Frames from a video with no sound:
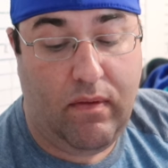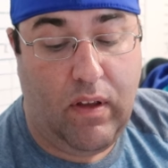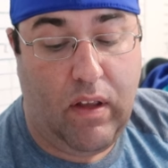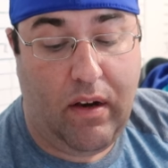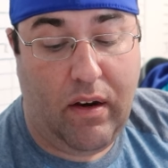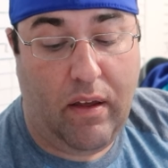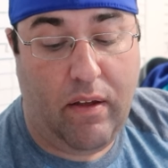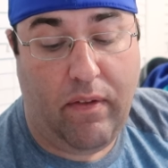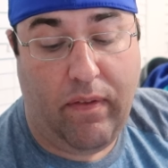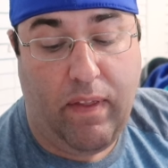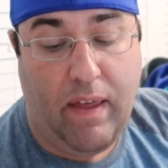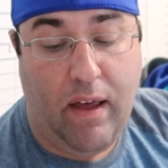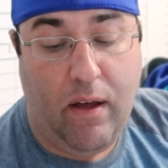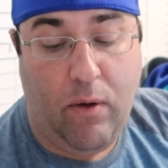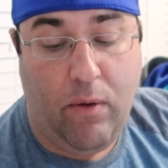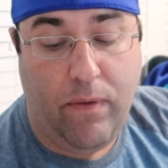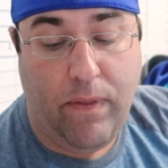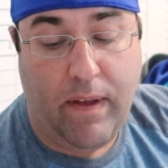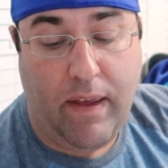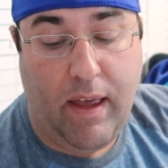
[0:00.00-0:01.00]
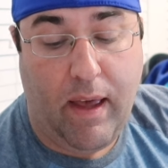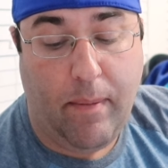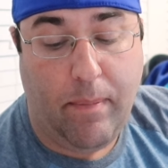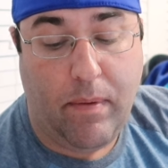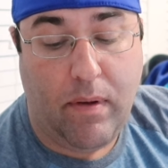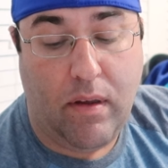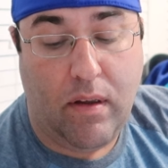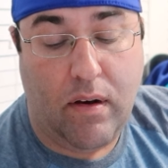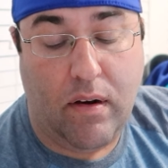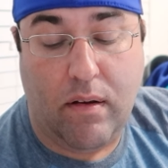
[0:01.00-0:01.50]
you know, that whole thing
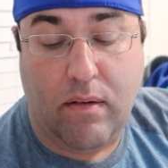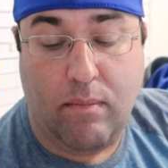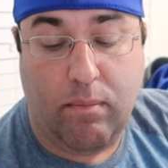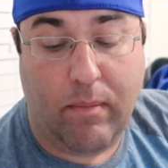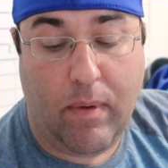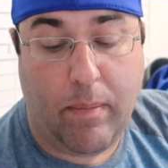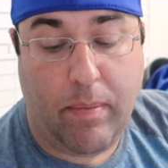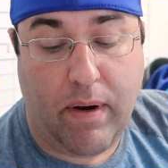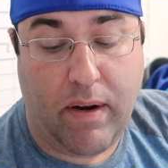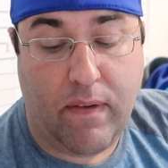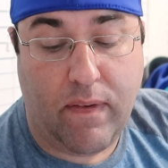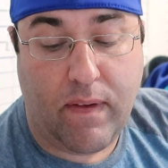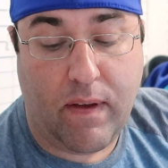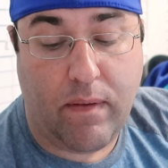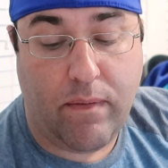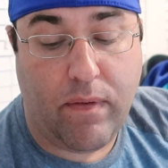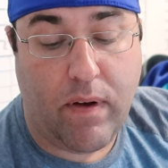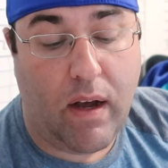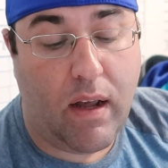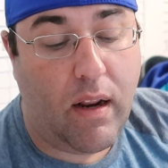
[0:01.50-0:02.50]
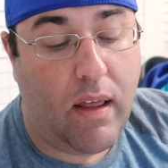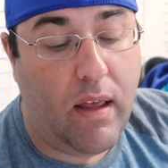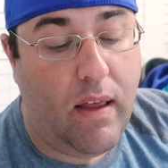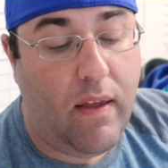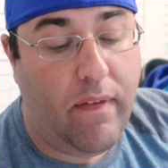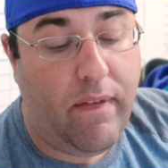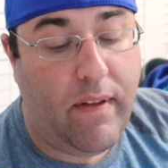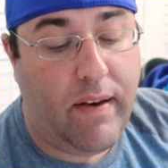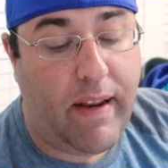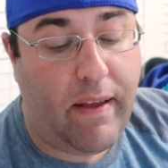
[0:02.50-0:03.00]
happened. My brain is gonna fry.
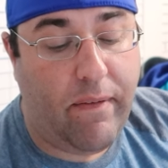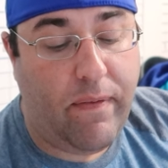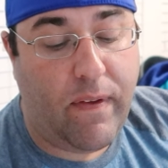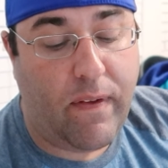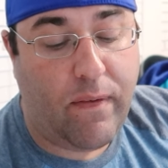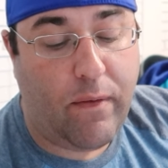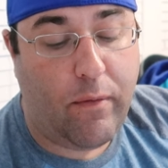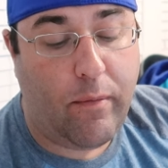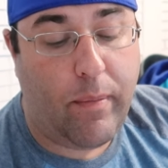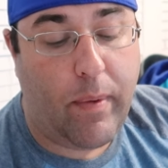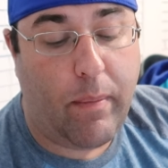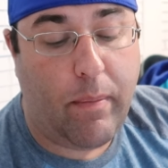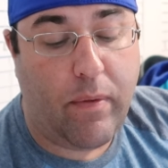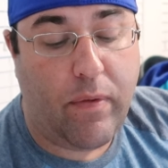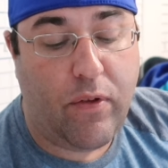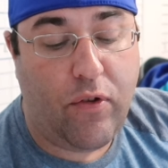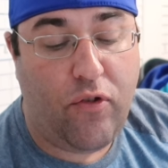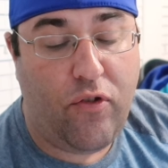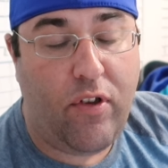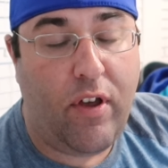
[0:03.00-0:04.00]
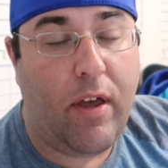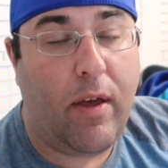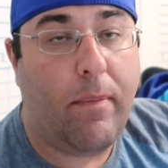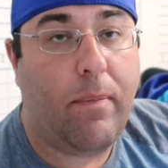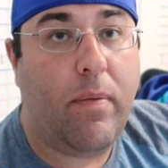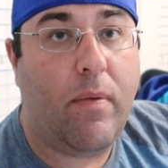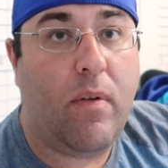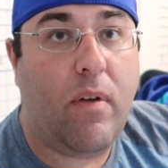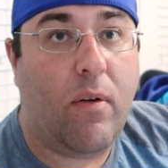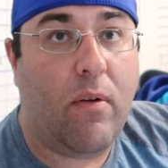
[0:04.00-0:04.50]
Then Davis doesn't remember the
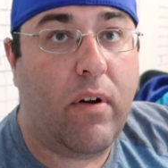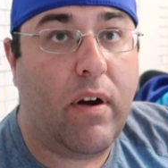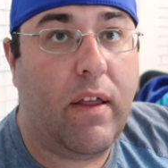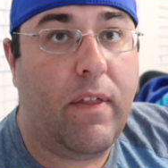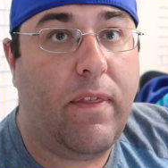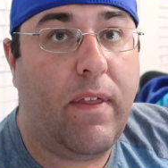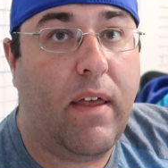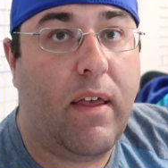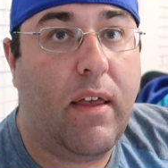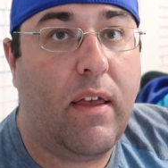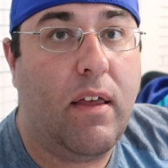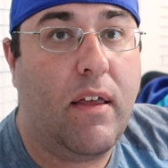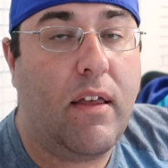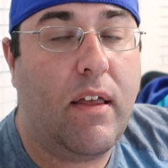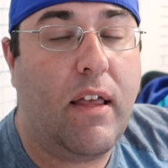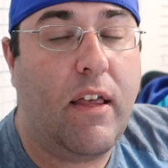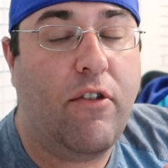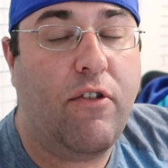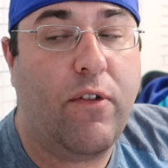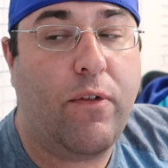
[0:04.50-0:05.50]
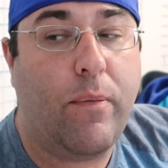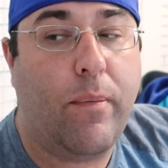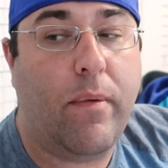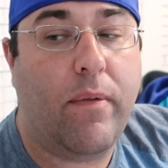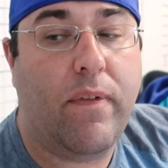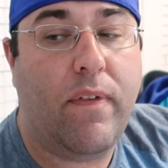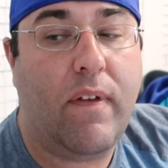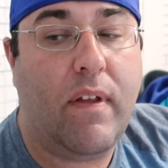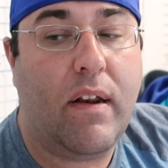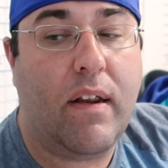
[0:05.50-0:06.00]
ship or anything. He just
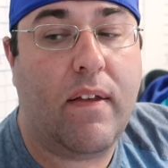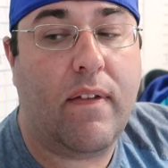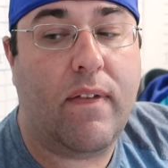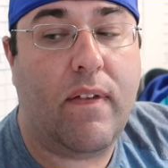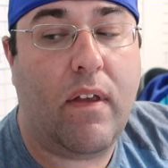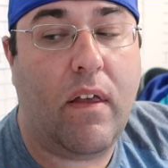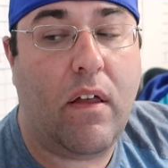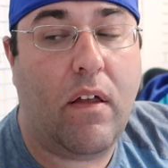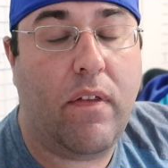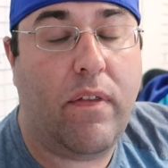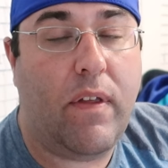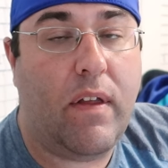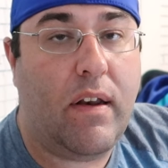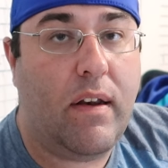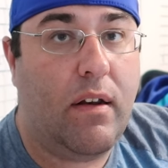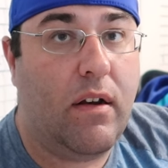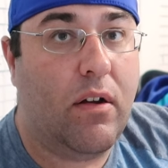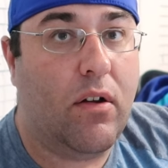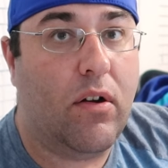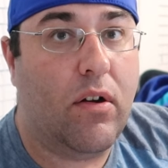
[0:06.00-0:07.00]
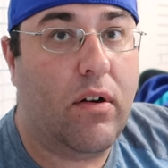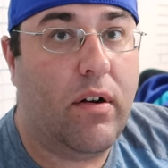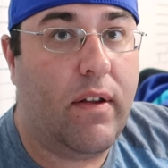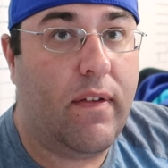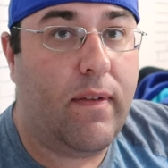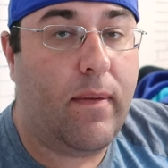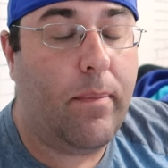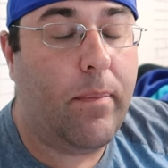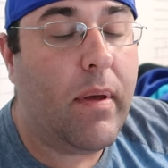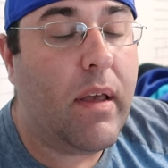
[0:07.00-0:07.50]
remembers seeing Izel, then her
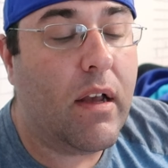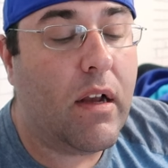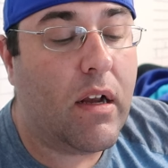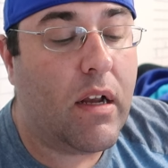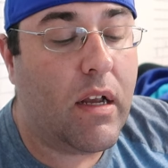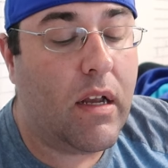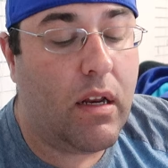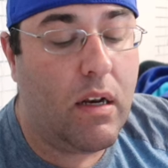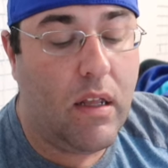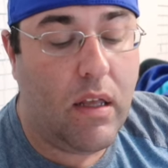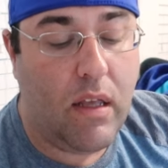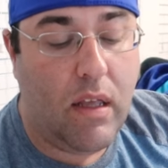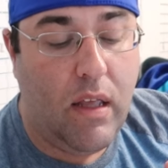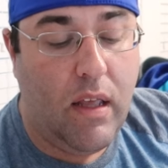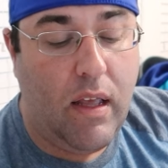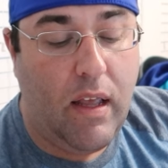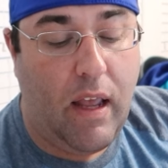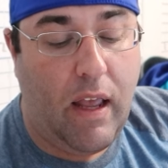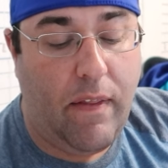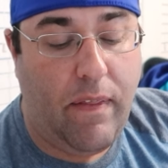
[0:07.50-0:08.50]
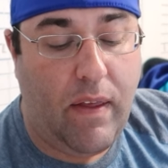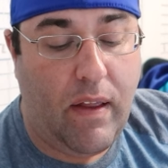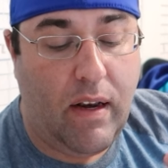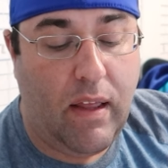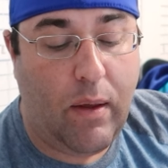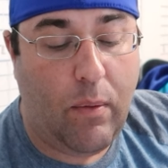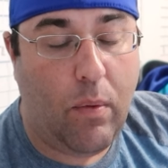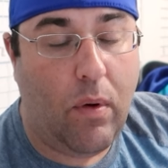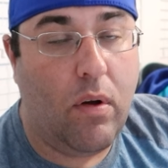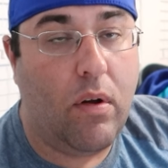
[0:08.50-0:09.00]
disappearing. And then
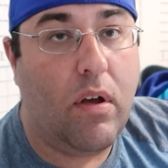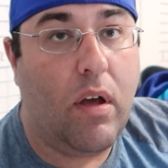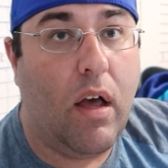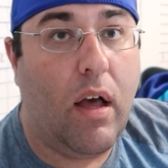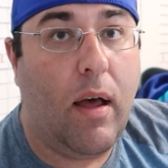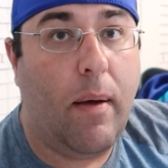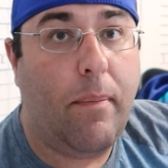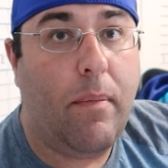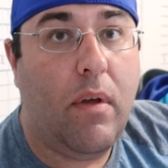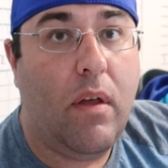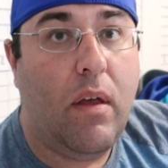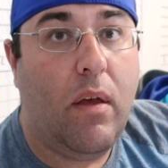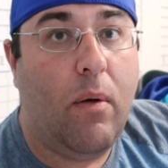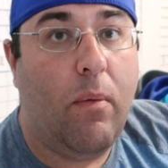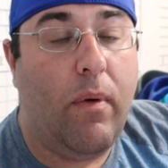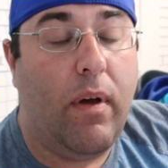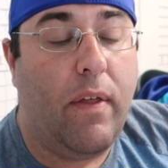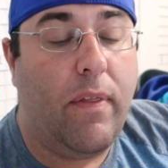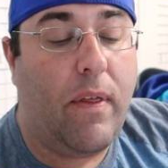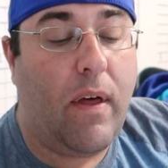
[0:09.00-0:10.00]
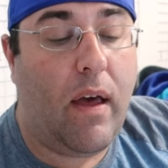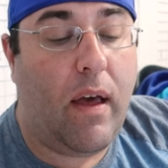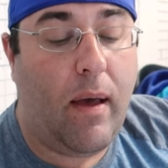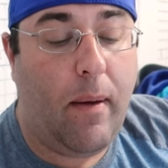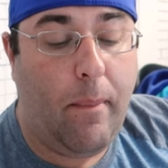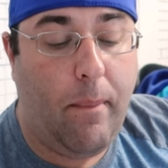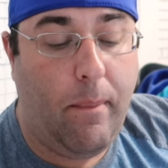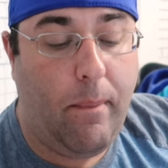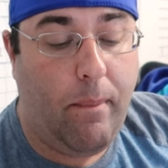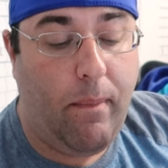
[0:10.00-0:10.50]
he woke up with
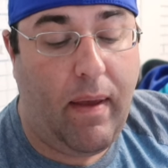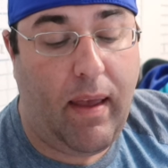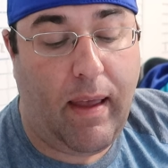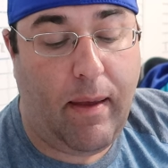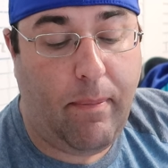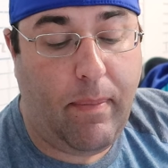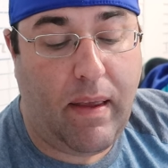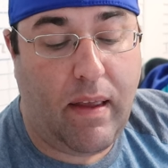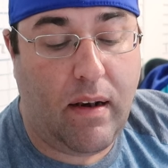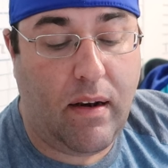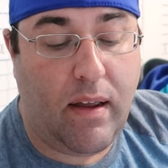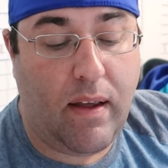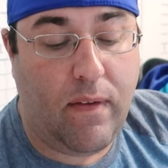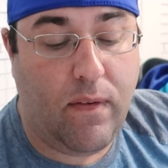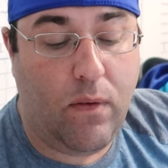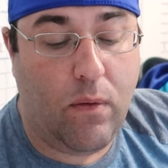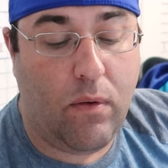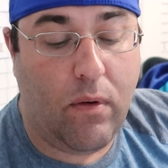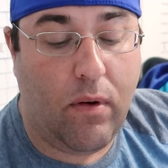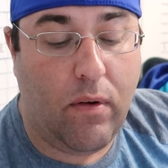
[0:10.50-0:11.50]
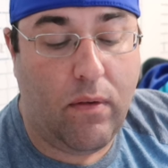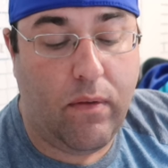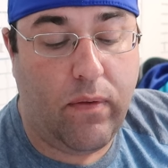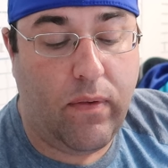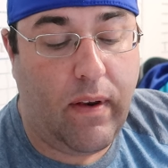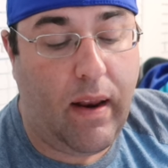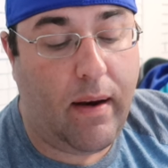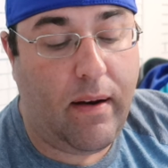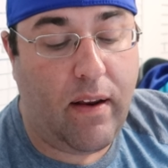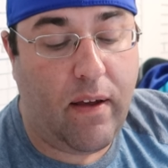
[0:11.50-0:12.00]
um, May being nice to her,
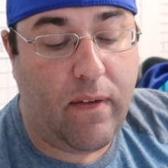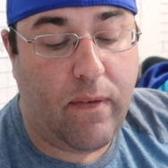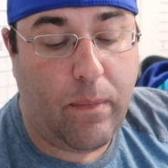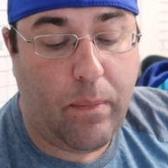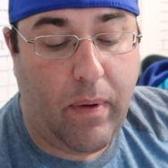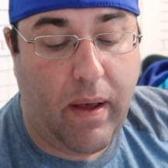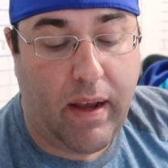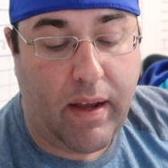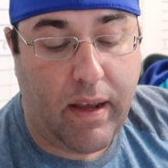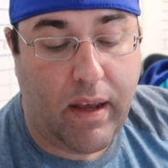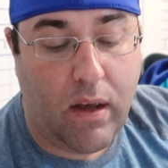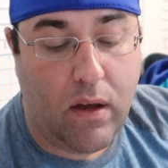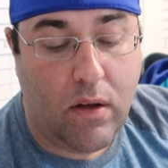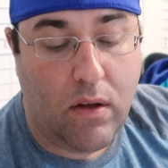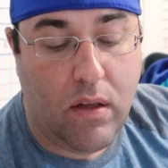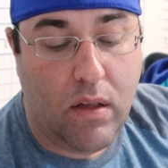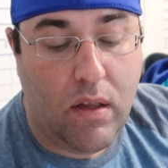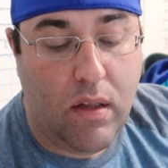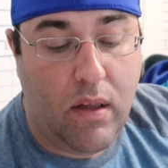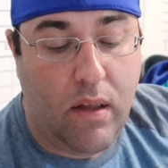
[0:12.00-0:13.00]
snapped out his blackout.